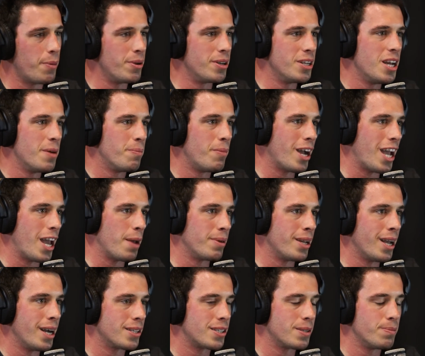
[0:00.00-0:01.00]
I mean, Miami
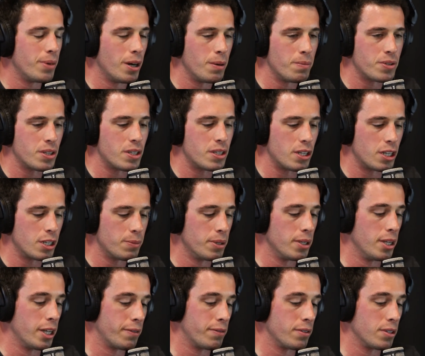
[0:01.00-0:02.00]
had some bumps this year,
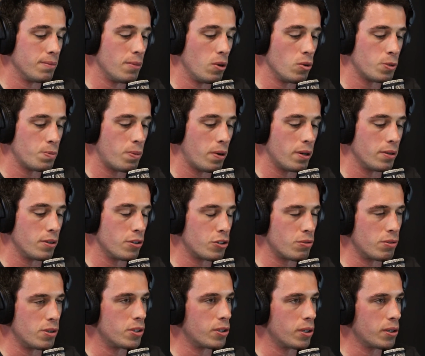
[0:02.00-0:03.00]
but like for the most part, their
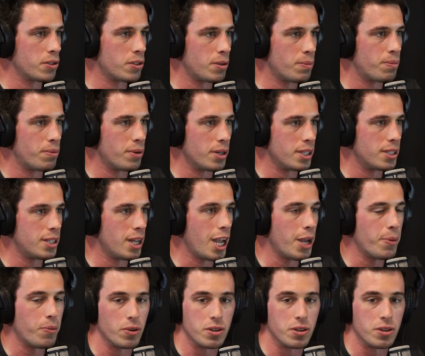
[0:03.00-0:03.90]
street circuits are pretty tame.